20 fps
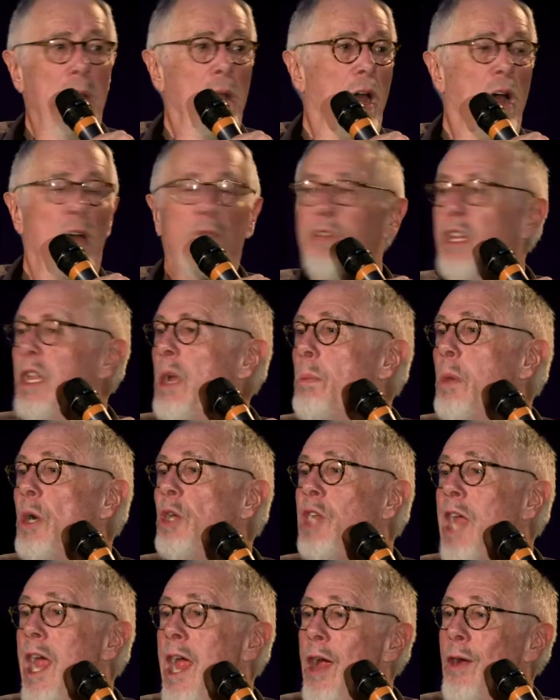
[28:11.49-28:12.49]
of
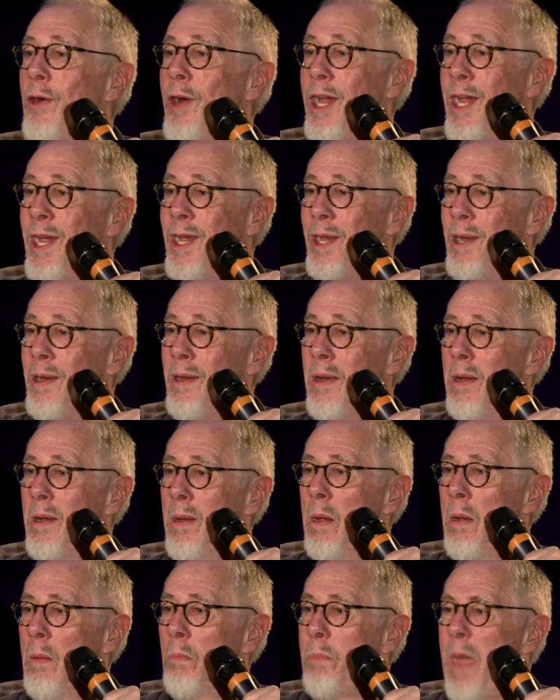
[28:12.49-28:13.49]
libertarian
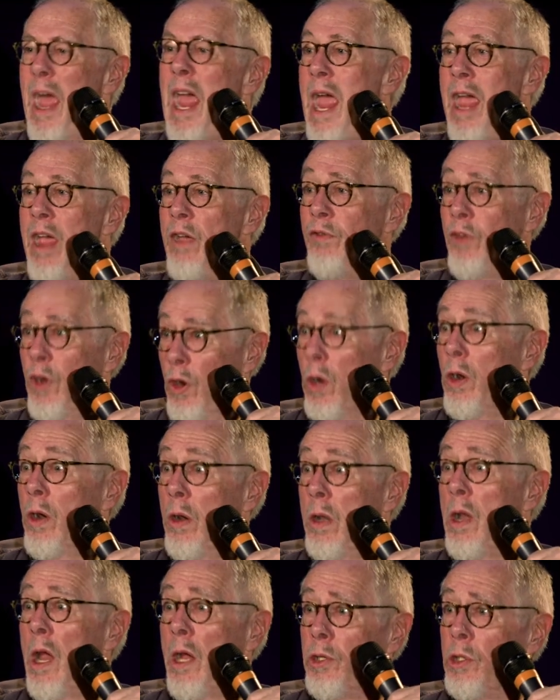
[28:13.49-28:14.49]
behavior,
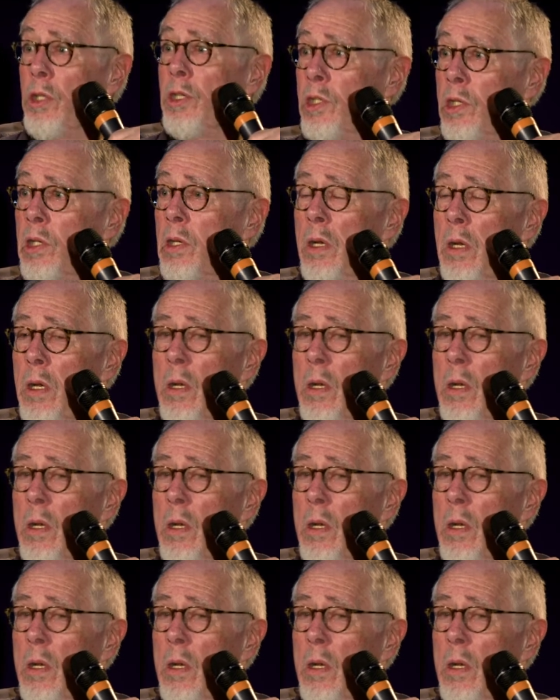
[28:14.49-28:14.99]
not just,